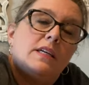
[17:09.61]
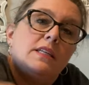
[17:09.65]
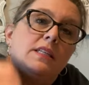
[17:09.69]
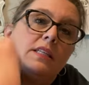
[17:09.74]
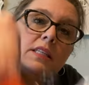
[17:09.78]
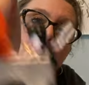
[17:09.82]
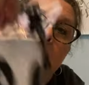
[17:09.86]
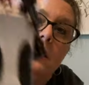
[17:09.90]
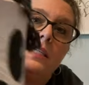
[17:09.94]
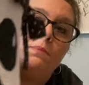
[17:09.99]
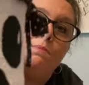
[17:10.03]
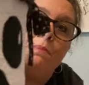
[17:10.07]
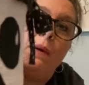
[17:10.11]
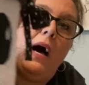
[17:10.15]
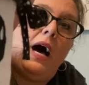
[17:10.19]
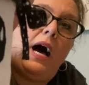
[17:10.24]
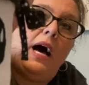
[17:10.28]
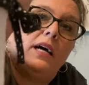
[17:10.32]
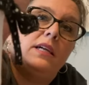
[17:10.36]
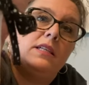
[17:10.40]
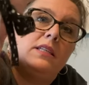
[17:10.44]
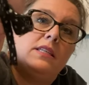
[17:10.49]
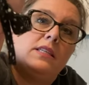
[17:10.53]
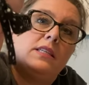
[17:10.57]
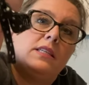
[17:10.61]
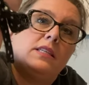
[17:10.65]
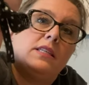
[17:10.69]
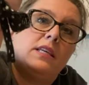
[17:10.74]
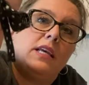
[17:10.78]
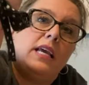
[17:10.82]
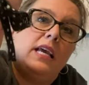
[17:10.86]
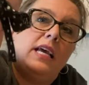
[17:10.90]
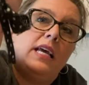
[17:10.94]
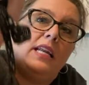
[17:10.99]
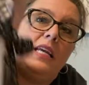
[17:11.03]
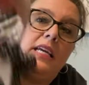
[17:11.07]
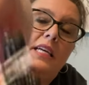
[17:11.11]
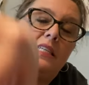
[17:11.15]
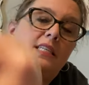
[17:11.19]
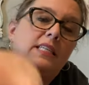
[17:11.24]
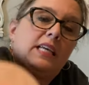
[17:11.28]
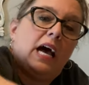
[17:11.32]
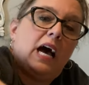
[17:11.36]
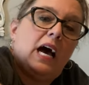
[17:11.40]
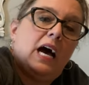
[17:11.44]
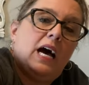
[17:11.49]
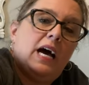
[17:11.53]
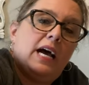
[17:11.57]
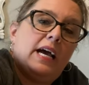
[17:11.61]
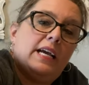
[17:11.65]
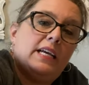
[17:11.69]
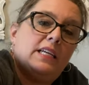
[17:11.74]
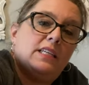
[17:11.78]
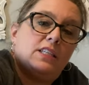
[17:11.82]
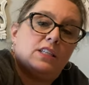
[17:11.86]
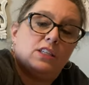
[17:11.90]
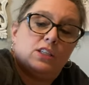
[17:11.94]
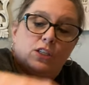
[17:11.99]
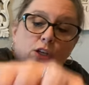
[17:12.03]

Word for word: spots in his eyes.